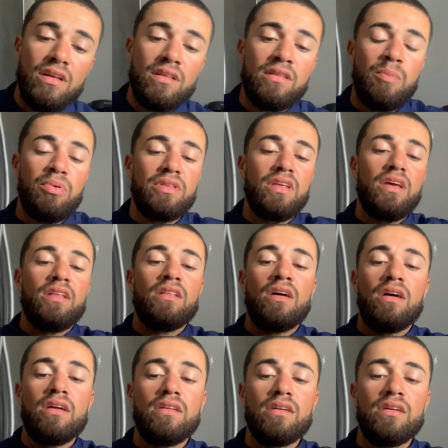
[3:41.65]
They put the
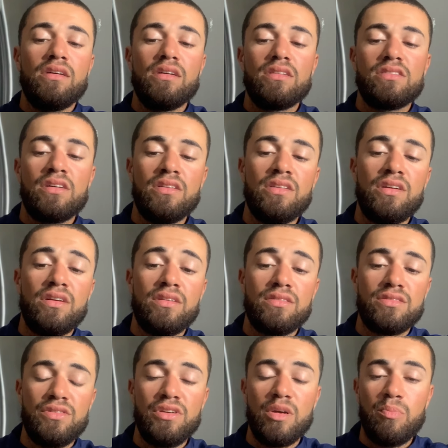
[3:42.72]
inline hooks on there
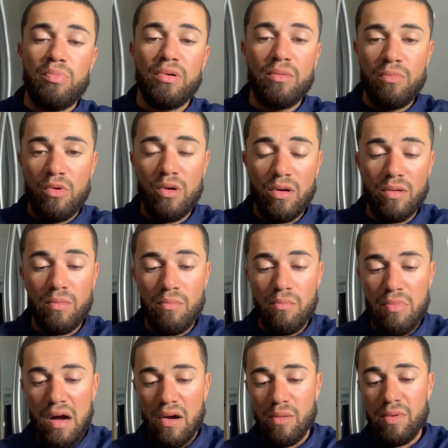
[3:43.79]
so you can put more
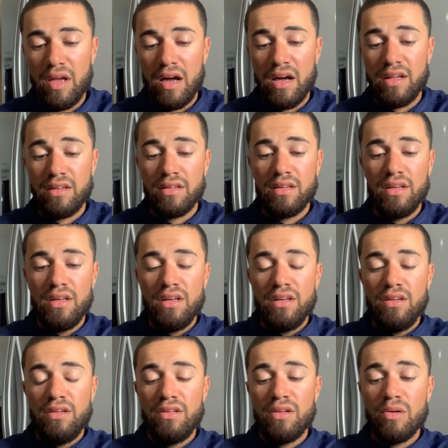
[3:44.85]
power behind,
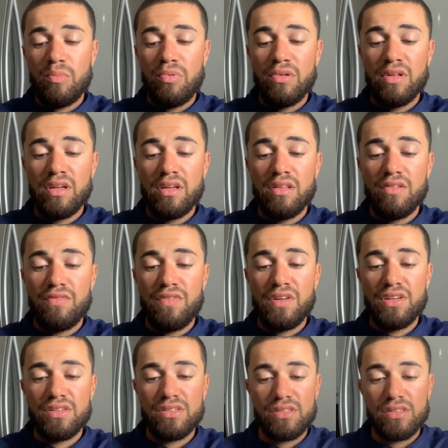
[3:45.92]
pulling in the
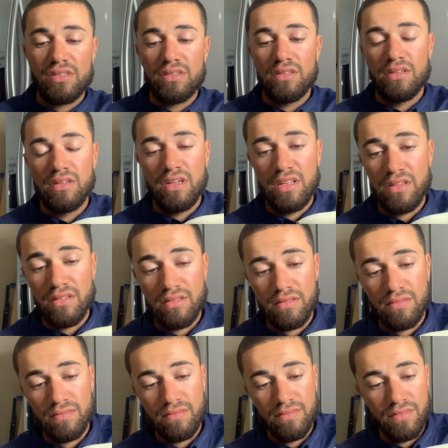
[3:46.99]
fish, and
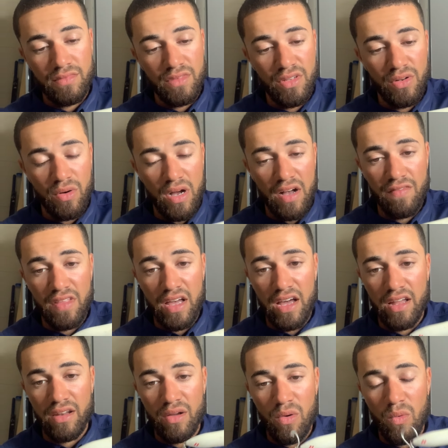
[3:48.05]
you don't have
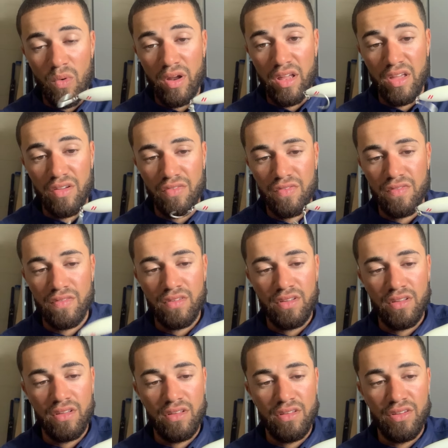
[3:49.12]
that what if
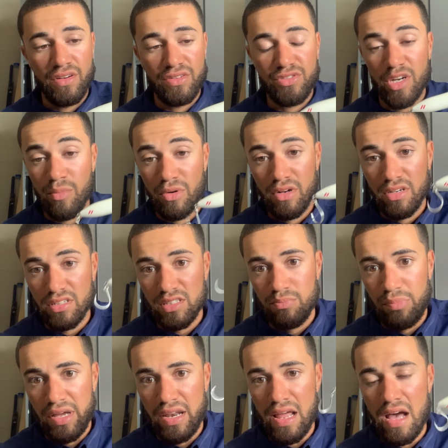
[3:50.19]
your treble hook's
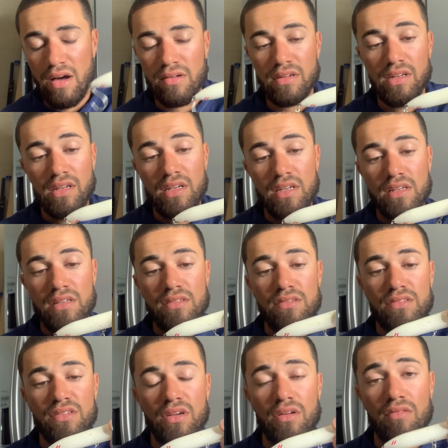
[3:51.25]
bent out.
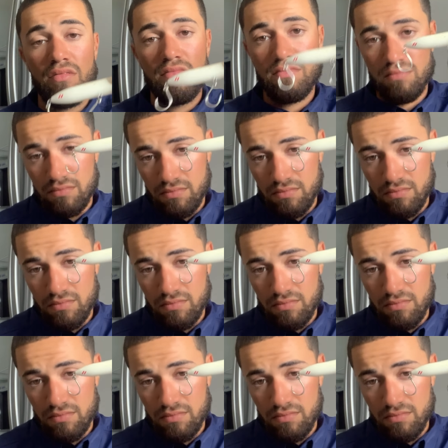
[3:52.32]
So